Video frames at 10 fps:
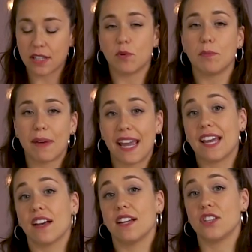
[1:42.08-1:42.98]
it will make
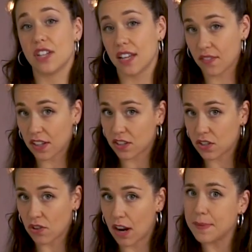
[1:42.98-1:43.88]
achieving the
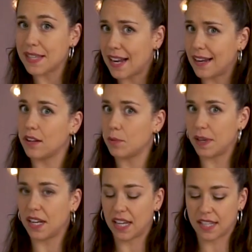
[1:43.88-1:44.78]
stripes that little
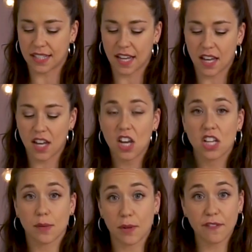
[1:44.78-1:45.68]
bit easier.
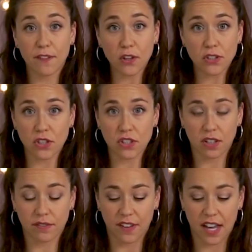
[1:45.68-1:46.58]
So I'm going to focus on the
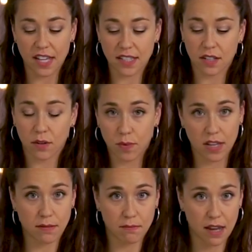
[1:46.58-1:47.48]
top first
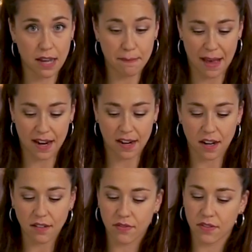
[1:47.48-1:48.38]
with my palette
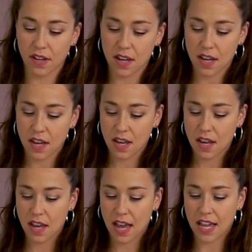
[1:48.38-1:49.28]
knife
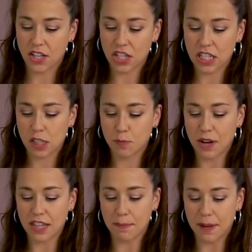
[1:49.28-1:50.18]
and just
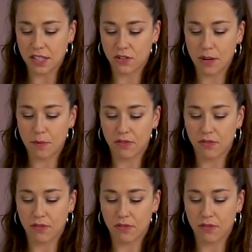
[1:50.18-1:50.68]
spread the buttercream